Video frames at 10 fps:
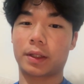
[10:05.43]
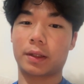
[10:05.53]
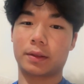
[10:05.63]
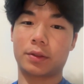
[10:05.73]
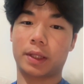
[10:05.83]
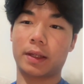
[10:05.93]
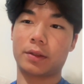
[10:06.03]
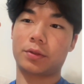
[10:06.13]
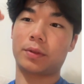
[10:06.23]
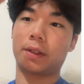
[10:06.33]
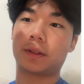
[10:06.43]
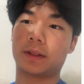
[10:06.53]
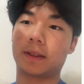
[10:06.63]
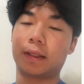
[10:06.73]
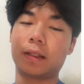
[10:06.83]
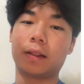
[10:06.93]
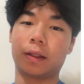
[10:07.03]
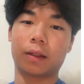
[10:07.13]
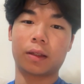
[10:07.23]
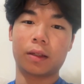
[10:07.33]
could get straight to the
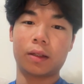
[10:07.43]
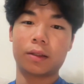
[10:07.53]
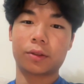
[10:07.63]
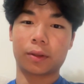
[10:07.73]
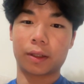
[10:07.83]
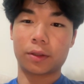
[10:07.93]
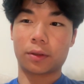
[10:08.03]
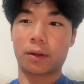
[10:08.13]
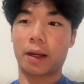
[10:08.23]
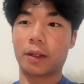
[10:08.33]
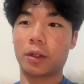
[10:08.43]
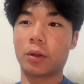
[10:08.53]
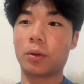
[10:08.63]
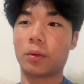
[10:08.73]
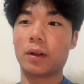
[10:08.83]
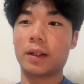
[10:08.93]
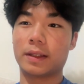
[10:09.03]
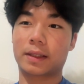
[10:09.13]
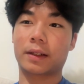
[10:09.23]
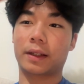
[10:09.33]
ceiling, so that I know
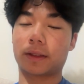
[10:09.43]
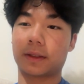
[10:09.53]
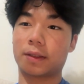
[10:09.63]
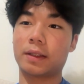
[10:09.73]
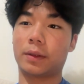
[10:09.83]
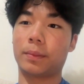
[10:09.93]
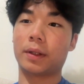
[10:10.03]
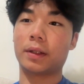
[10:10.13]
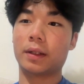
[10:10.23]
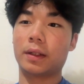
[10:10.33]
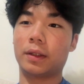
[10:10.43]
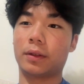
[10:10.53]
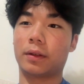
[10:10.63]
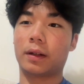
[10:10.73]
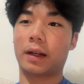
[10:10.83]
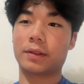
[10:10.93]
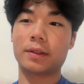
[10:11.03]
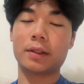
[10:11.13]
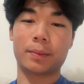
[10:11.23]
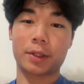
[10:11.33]
it's gonna get to the ceiling, but I just
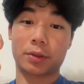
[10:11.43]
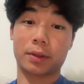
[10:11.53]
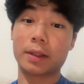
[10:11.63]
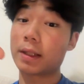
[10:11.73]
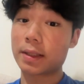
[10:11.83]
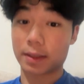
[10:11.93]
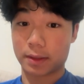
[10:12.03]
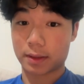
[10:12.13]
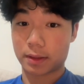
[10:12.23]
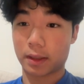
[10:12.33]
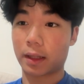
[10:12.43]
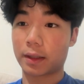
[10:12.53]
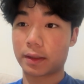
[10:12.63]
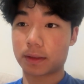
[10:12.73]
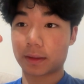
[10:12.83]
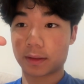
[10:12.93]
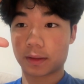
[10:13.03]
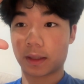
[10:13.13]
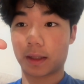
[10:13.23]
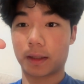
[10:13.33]
need to measure the distance that it
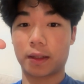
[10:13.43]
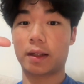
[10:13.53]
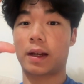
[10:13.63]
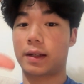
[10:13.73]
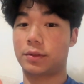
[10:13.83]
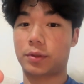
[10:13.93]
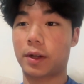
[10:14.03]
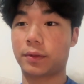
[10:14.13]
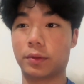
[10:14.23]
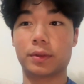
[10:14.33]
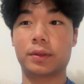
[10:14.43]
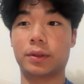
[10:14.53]
has traveled.